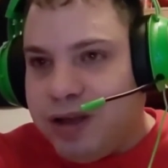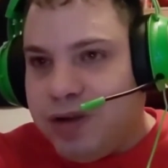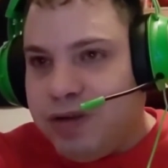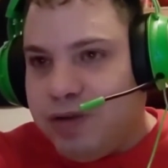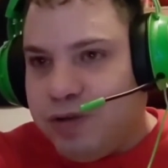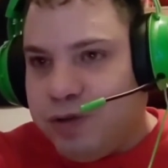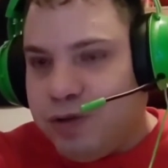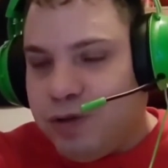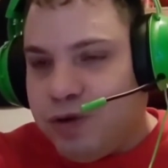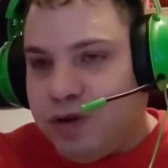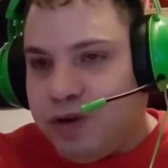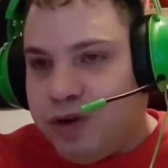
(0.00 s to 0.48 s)

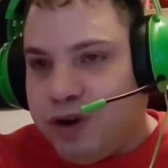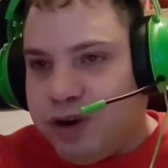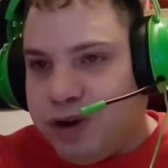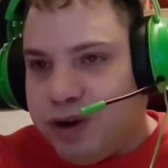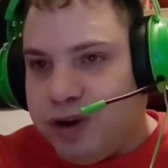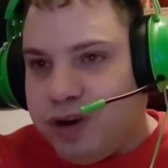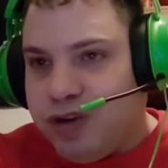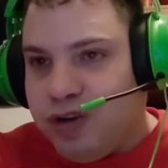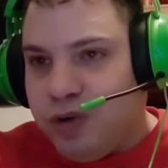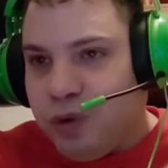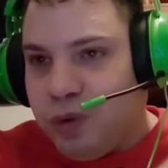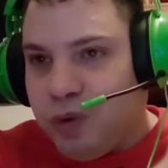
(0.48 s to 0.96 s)
for
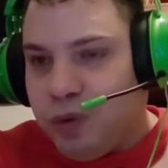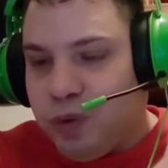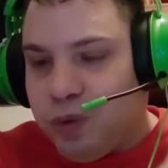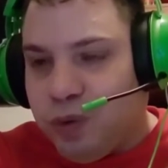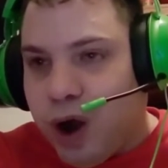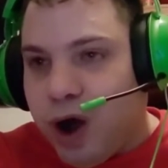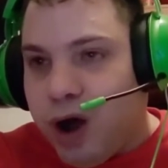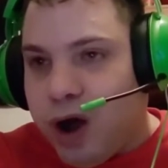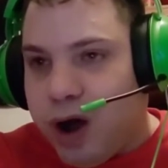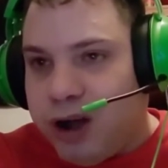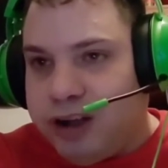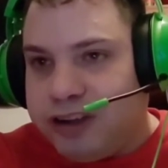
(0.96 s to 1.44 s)
the
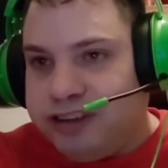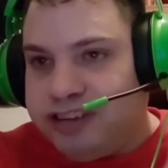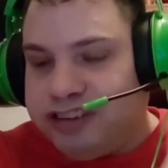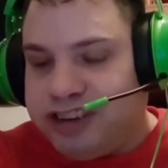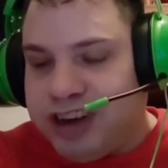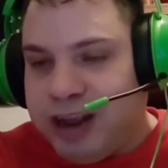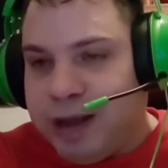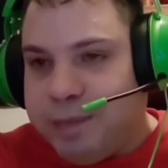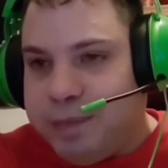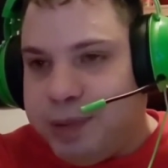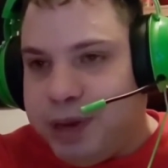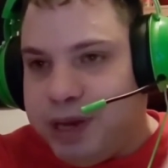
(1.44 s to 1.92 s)
Raw
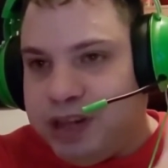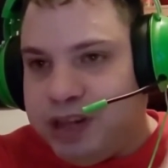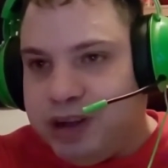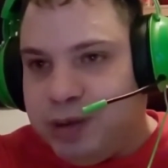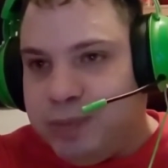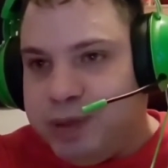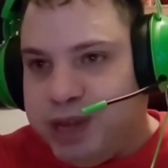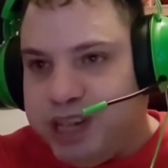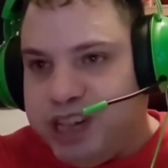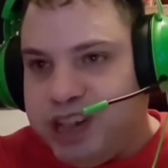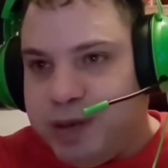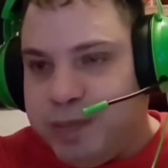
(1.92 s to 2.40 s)
champion,
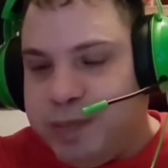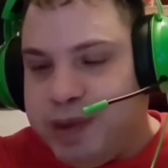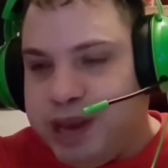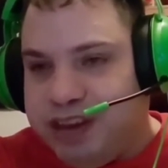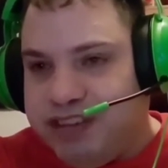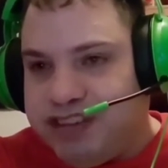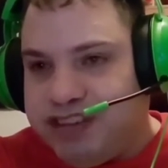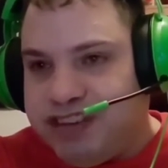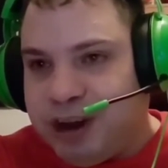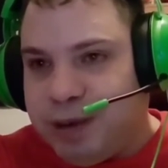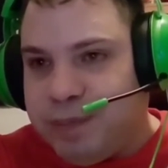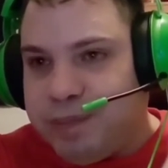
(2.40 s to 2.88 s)

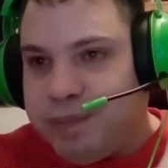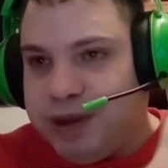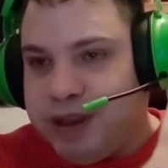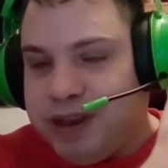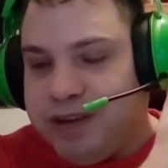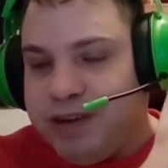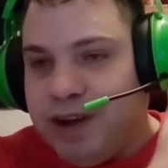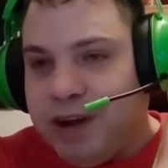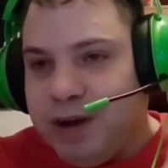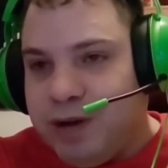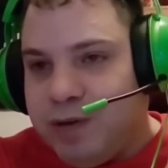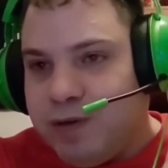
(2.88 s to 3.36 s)
WWE
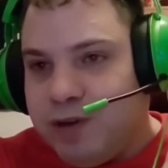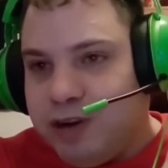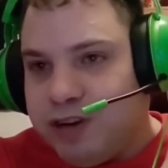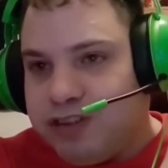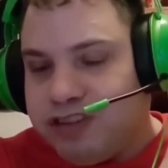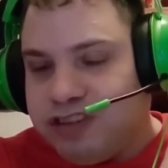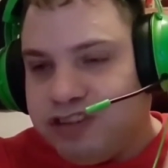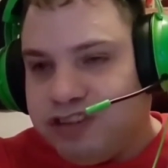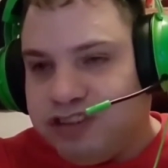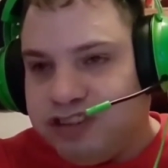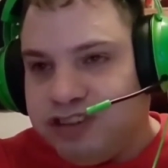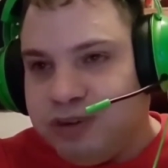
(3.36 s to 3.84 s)
champion,
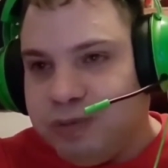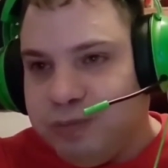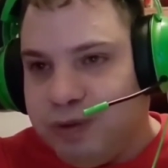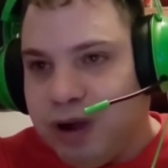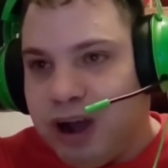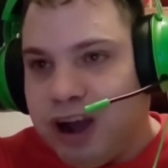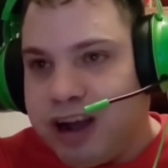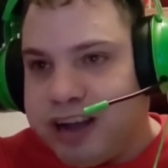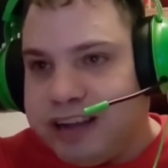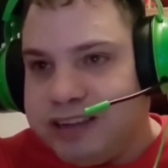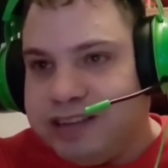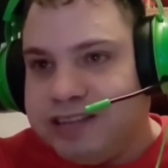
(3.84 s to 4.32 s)
versus Drew
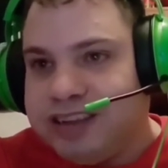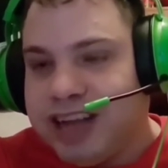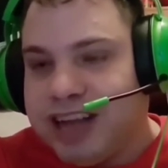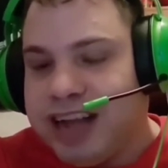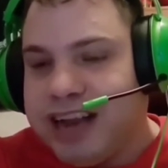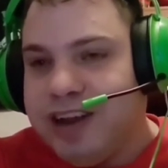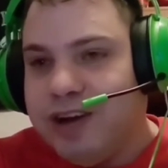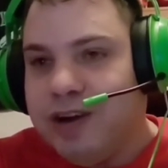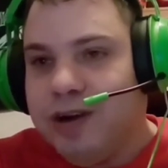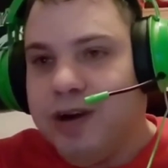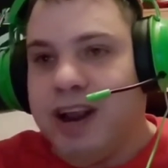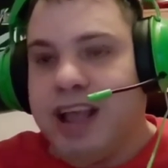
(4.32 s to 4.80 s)

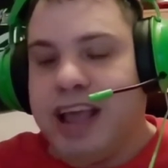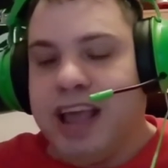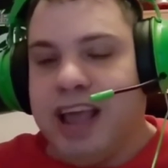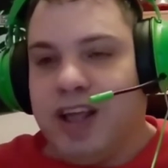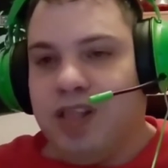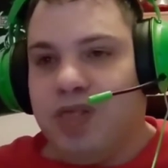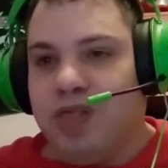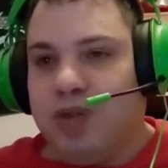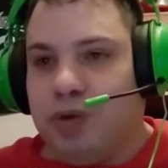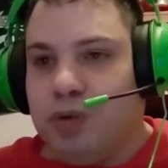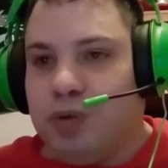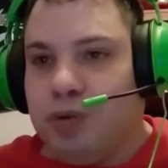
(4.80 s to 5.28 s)
McIntyre.
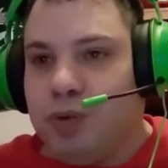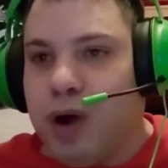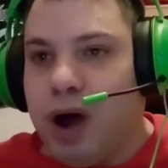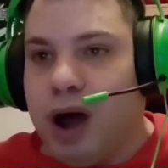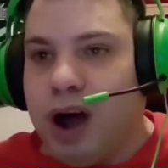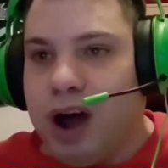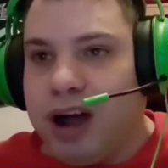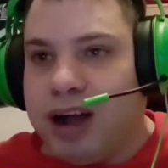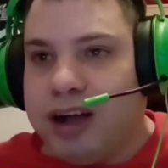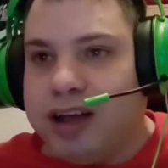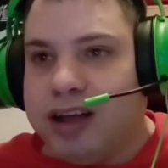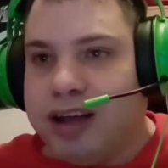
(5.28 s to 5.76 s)
And The
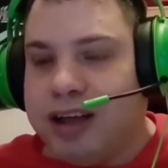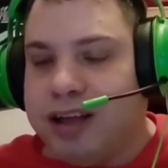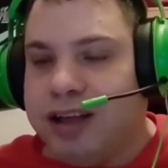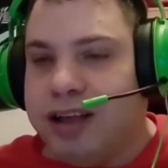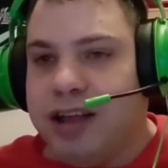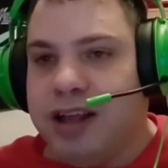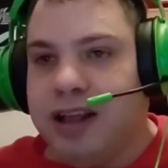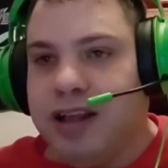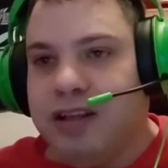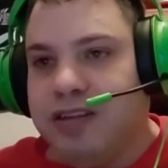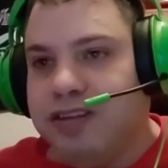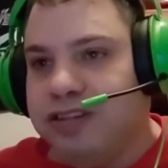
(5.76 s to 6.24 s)
Rock,
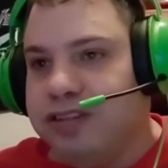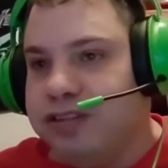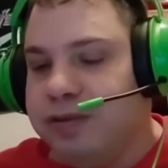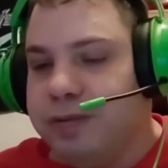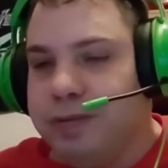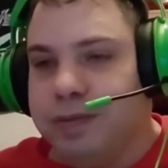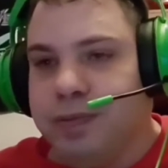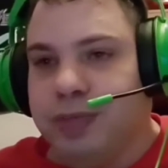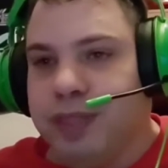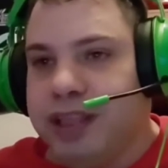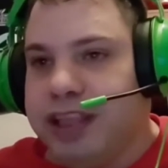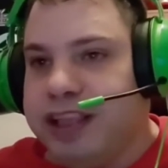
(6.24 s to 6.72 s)

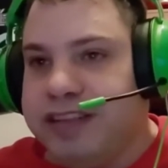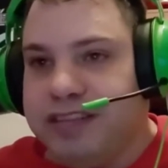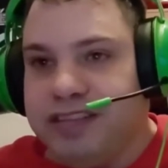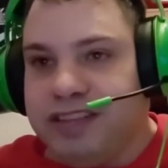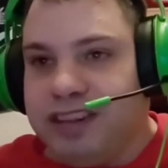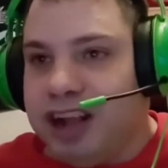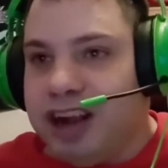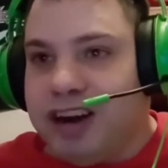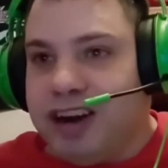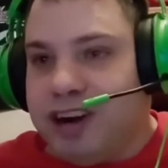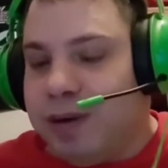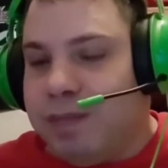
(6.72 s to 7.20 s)
he's
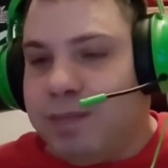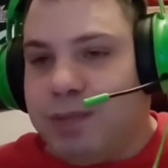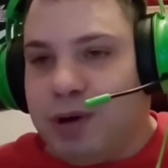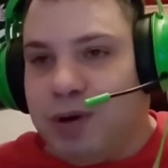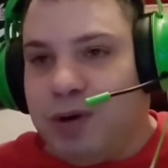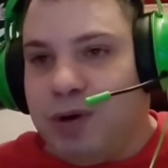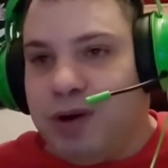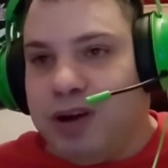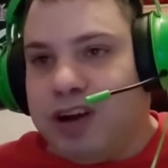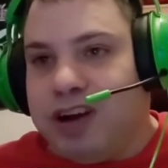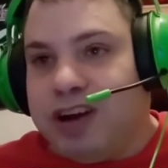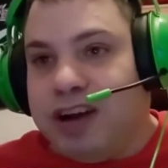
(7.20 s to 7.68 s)
not number
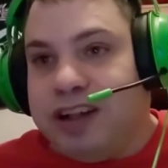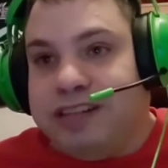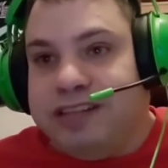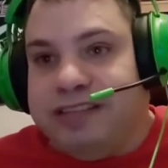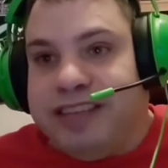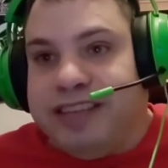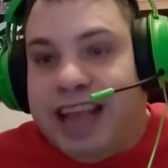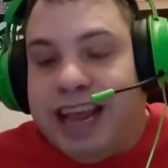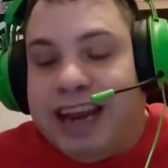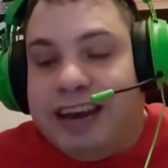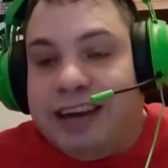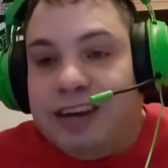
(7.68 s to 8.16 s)
one
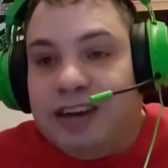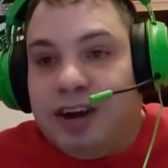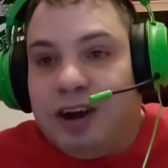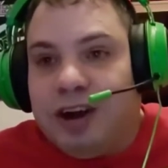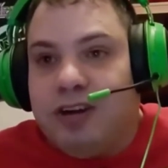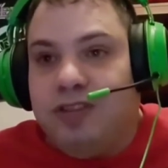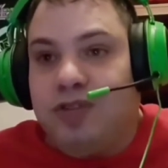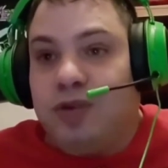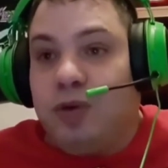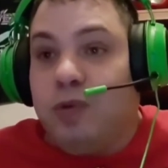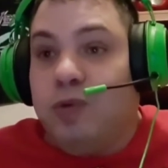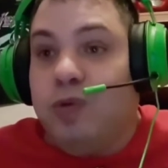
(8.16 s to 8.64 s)

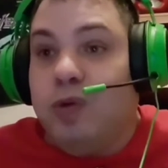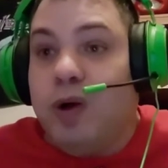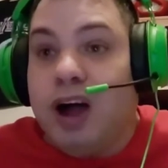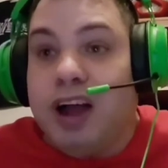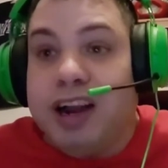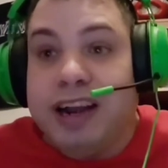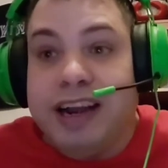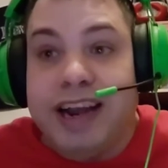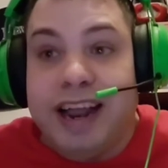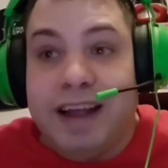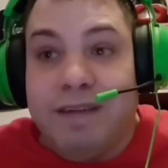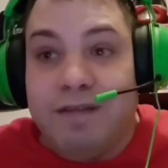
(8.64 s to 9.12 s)
contender. The
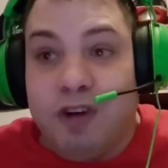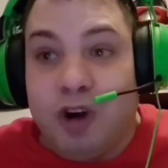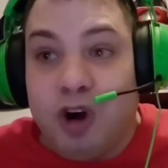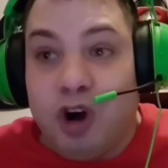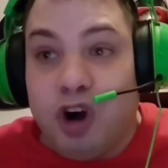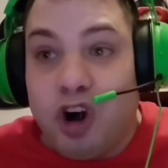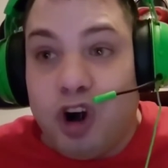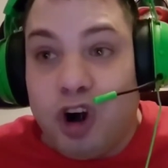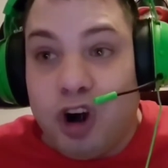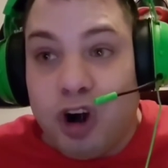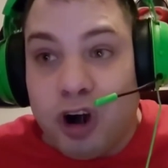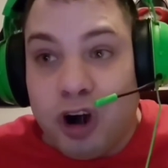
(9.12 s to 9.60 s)
Rock never
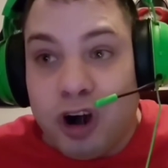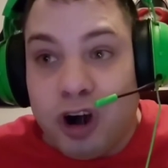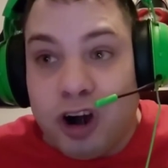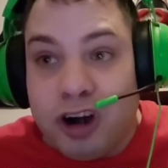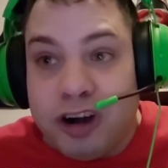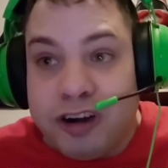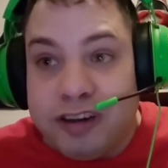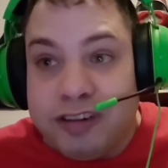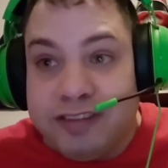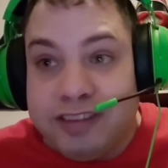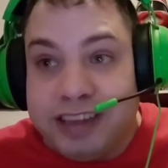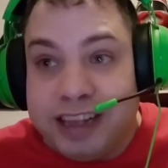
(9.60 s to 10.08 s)

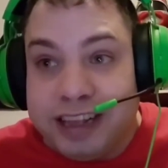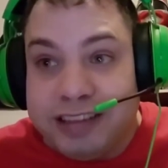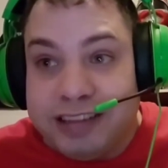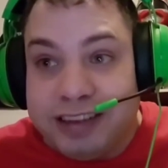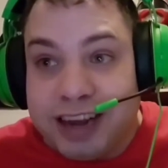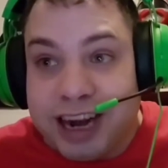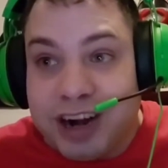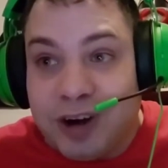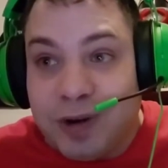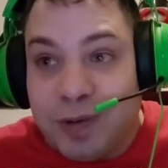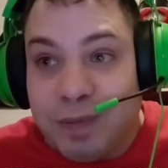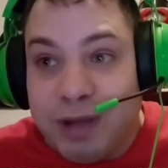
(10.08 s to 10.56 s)
earns a
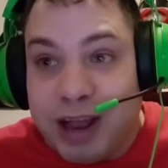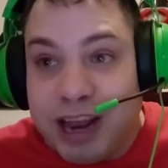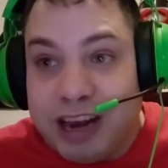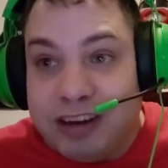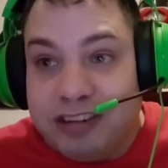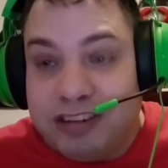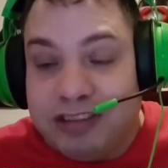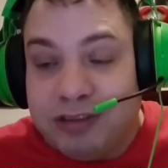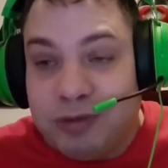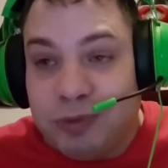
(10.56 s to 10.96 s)
title match.